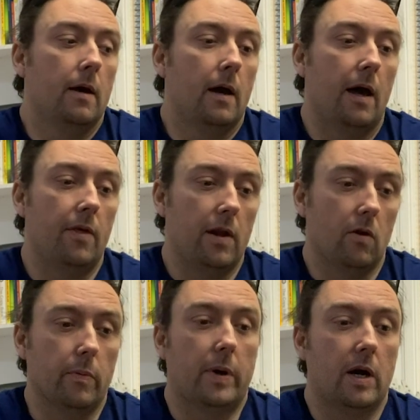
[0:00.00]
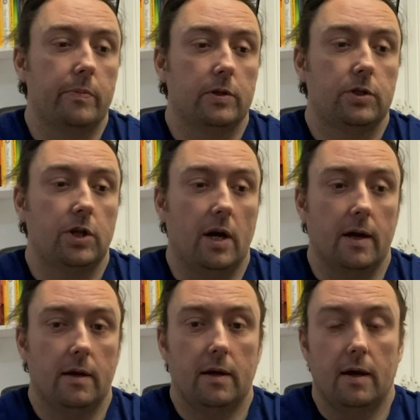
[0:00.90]
And then all the barbers shut,
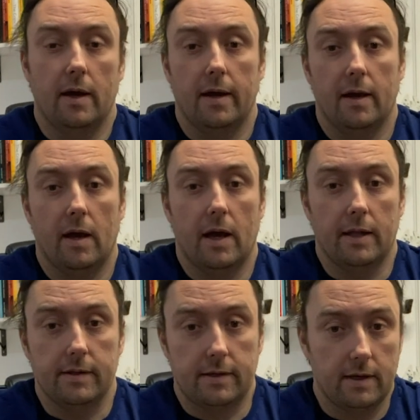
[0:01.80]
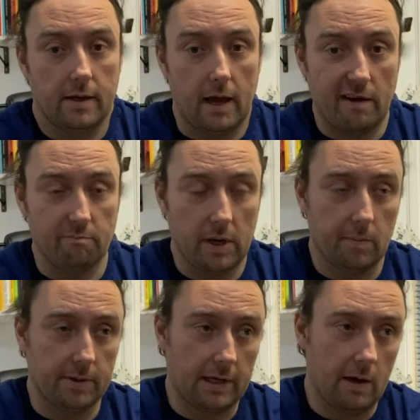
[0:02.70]
and I haven't been
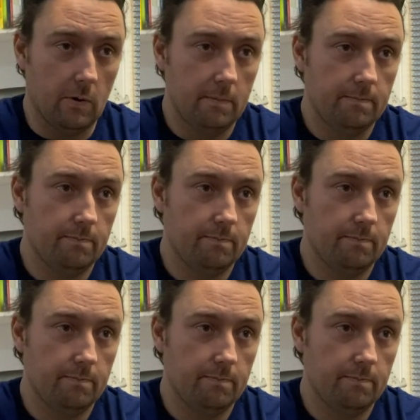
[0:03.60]
able to get one.